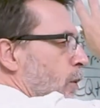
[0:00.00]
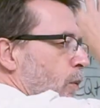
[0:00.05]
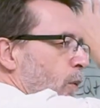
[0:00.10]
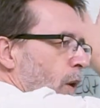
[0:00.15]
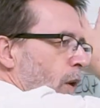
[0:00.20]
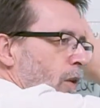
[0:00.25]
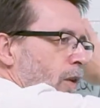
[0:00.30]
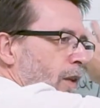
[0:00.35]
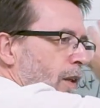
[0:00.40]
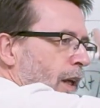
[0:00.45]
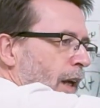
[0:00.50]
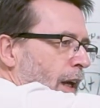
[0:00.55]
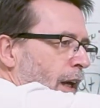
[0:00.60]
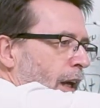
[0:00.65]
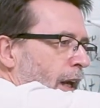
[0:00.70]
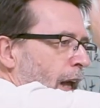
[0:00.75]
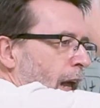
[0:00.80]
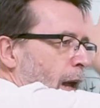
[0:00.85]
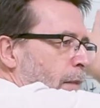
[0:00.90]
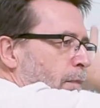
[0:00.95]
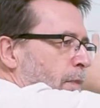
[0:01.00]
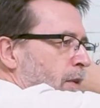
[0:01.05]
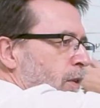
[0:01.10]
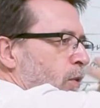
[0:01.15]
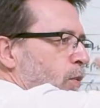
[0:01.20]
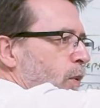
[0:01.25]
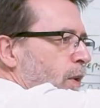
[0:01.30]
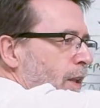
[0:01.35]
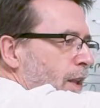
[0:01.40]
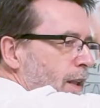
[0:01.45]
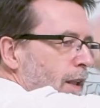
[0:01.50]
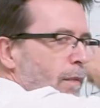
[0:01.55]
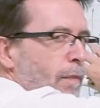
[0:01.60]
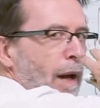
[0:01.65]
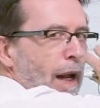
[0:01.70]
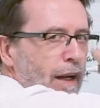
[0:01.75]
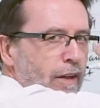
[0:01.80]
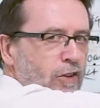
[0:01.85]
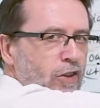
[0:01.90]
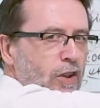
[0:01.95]
to what happens within the
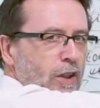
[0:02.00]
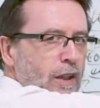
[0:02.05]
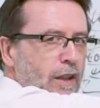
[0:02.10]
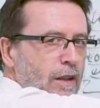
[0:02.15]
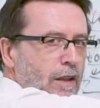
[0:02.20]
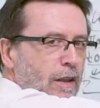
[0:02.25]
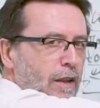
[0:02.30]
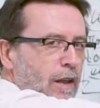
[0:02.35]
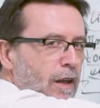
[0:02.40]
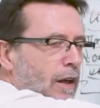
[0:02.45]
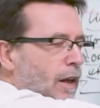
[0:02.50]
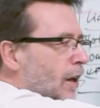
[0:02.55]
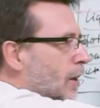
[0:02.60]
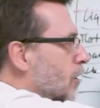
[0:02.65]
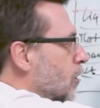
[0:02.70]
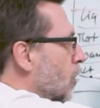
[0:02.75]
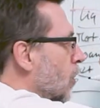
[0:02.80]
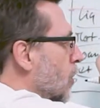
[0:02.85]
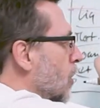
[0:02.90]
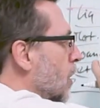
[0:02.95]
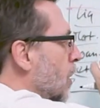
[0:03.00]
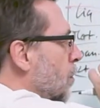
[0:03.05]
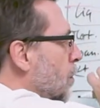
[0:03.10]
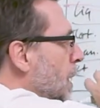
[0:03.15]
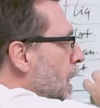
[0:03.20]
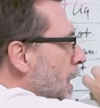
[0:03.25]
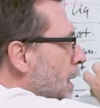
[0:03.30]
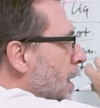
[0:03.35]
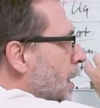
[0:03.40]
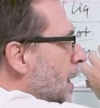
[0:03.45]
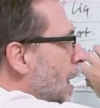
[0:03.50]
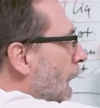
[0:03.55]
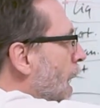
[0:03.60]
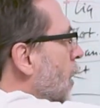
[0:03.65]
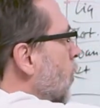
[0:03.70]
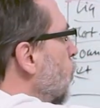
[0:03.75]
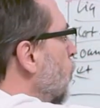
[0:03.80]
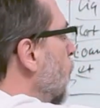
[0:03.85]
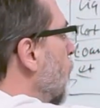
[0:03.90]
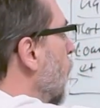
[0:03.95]
balance sheet. So the big
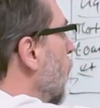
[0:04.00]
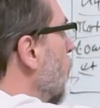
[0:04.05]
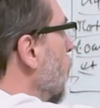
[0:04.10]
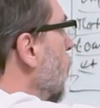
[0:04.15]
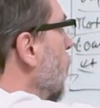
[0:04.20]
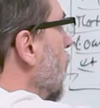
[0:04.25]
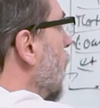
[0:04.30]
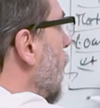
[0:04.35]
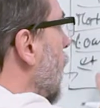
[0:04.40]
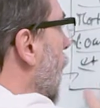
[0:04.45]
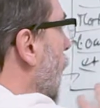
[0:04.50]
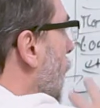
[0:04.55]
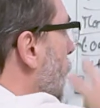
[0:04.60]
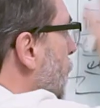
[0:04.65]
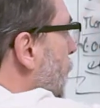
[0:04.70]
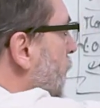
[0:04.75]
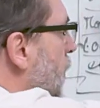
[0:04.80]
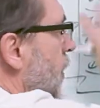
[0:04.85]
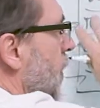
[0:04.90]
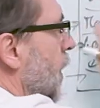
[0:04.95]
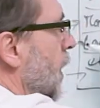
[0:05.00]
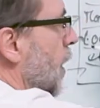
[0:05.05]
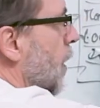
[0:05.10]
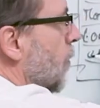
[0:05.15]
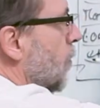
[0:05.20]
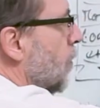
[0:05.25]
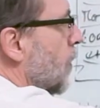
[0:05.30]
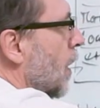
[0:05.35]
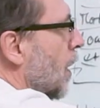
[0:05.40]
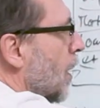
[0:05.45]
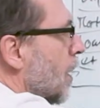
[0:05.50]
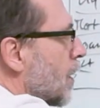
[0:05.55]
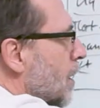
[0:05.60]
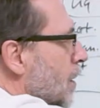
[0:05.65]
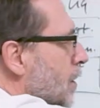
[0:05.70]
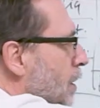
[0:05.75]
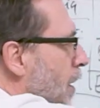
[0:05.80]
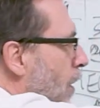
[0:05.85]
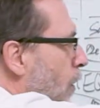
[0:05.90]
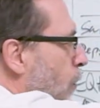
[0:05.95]
cash flow happens here.
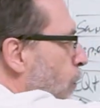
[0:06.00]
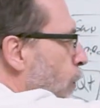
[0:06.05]
These are